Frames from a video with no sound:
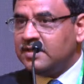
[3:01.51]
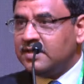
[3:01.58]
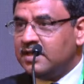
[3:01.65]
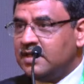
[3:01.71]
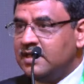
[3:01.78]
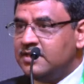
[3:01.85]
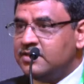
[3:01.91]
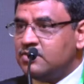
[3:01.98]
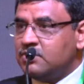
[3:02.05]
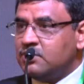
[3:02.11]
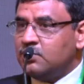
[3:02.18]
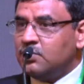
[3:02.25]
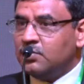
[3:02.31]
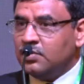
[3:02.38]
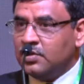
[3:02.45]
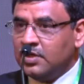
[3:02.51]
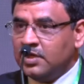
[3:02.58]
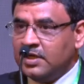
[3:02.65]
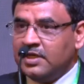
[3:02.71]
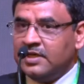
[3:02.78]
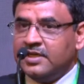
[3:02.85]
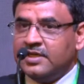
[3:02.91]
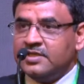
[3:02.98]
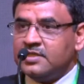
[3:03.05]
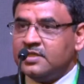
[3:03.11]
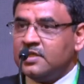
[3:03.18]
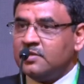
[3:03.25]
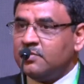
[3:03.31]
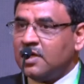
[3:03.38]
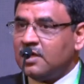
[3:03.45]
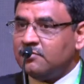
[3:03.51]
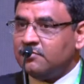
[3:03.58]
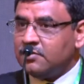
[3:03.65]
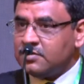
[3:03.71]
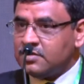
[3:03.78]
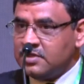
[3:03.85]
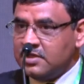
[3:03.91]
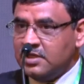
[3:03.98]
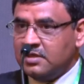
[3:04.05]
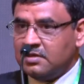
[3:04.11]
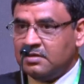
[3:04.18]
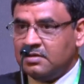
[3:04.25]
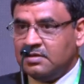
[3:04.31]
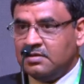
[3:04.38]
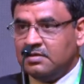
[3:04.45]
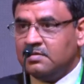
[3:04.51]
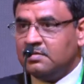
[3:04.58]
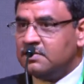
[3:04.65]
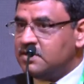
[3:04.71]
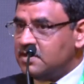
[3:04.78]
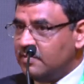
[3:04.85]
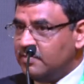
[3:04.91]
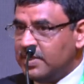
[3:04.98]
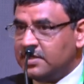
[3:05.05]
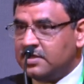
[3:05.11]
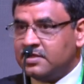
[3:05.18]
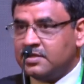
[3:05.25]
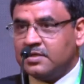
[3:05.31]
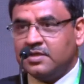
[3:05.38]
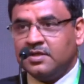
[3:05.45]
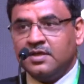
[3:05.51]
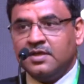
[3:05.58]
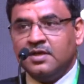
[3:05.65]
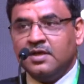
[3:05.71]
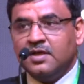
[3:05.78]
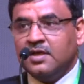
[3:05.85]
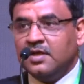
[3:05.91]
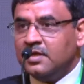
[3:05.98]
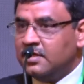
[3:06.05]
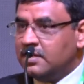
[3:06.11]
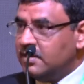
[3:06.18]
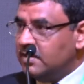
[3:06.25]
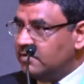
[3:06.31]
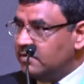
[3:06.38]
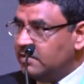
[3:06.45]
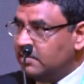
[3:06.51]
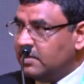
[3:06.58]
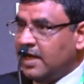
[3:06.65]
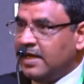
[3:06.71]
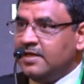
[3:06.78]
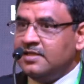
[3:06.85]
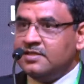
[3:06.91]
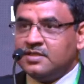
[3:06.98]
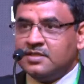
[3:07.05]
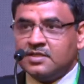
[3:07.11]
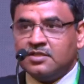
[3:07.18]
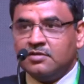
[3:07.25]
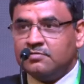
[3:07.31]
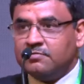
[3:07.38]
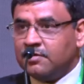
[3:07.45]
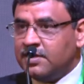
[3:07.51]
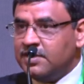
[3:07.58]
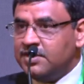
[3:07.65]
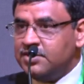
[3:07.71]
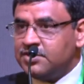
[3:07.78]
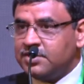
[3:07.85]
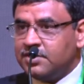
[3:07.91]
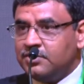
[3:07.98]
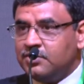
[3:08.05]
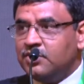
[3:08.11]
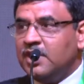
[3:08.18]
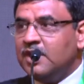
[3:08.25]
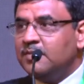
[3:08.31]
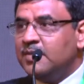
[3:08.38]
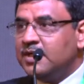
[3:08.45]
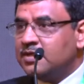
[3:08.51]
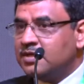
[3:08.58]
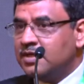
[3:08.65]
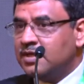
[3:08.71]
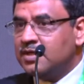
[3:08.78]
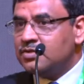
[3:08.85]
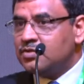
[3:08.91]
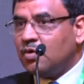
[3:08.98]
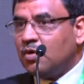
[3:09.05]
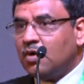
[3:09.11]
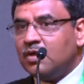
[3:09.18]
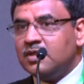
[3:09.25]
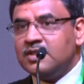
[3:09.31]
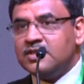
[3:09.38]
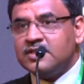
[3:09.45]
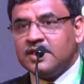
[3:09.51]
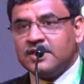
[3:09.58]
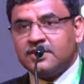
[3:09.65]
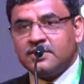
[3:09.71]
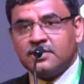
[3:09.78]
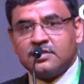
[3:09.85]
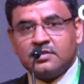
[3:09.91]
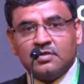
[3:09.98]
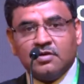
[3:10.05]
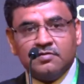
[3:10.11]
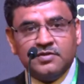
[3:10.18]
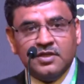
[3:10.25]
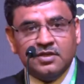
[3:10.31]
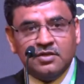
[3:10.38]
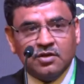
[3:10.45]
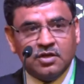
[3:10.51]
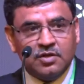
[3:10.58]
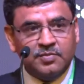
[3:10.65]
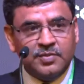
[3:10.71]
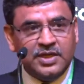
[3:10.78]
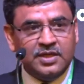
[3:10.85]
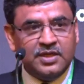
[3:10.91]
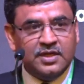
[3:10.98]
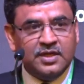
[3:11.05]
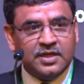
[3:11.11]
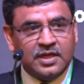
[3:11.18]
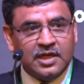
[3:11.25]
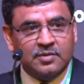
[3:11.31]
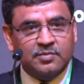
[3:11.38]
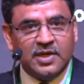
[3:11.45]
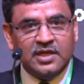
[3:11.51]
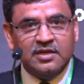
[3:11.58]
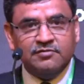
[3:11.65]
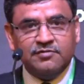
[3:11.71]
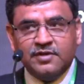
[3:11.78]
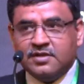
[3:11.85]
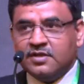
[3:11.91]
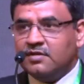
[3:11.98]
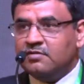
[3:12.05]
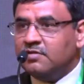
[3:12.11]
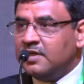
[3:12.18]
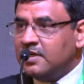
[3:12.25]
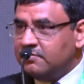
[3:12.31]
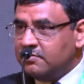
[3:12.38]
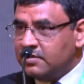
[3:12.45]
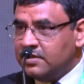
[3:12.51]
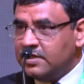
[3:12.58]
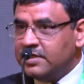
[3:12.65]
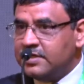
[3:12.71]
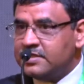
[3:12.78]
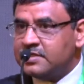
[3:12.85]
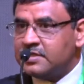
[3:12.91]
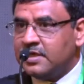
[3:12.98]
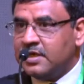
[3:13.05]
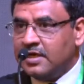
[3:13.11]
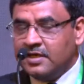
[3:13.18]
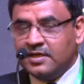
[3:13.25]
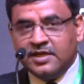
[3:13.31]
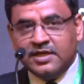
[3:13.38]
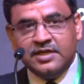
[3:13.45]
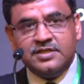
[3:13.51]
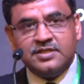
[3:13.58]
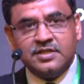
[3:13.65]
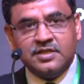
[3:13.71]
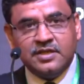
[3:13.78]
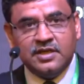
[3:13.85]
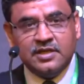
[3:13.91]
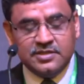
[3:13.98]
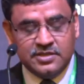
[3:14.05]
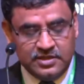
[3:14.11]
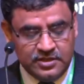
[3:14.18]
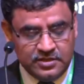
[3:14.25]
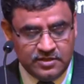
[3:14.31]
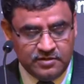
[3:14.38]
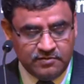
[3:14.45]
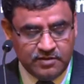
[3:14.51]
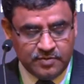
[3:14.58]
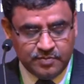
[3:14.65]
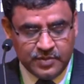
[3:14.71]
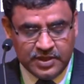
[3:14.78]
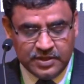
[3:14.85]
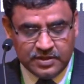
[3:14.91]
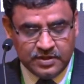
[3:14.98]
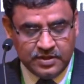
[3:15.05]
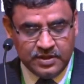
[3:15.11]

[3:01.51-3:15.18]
it leads to increase in demand for steel, cement, tiles, furniture, you name it. So all the sectors of the economy get benefited whenever there is an increase in real estate development.